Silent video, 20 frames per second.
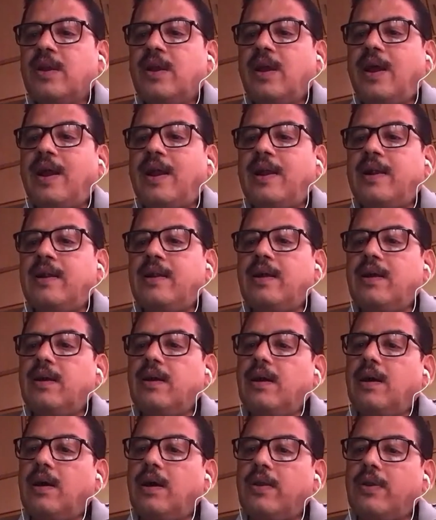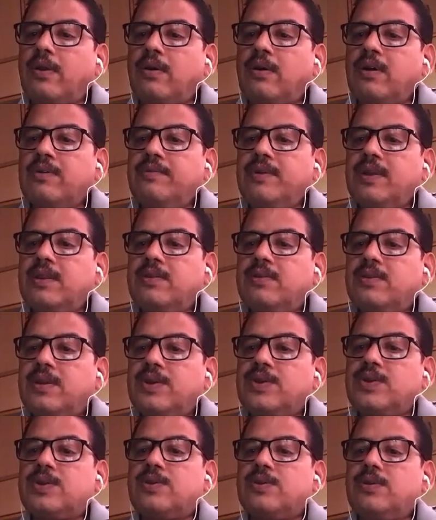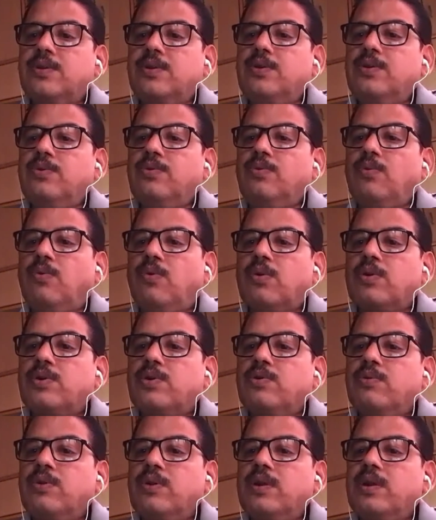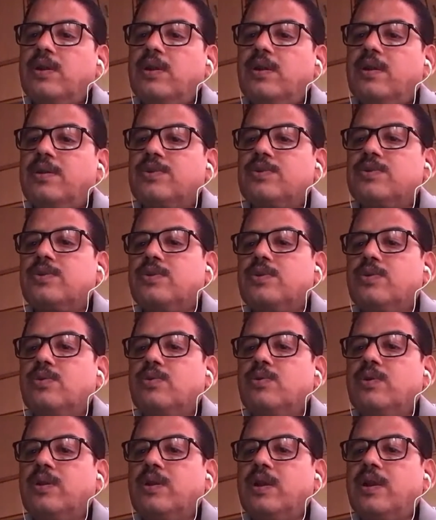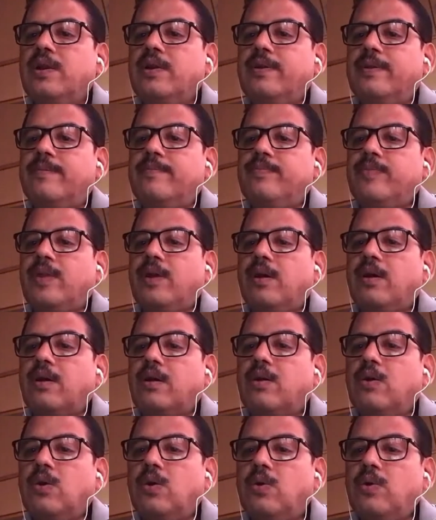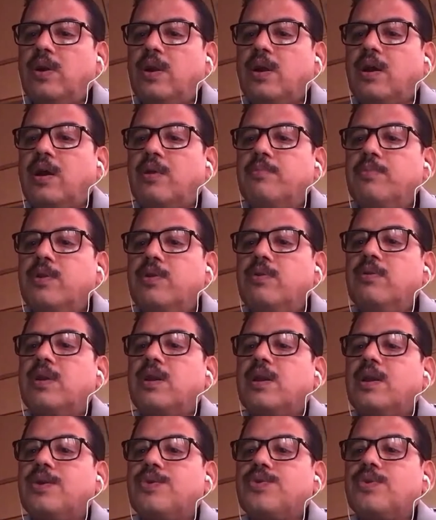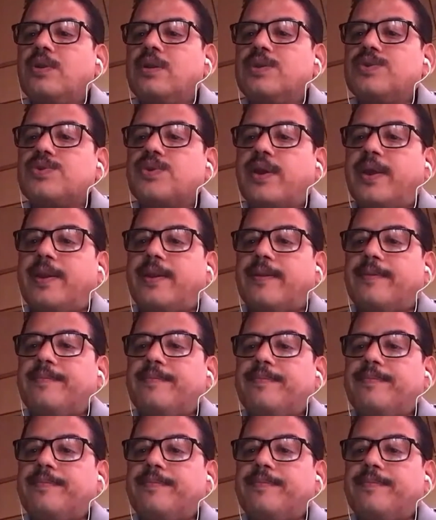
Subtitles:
And along with this, what you need is you need a good communication skill.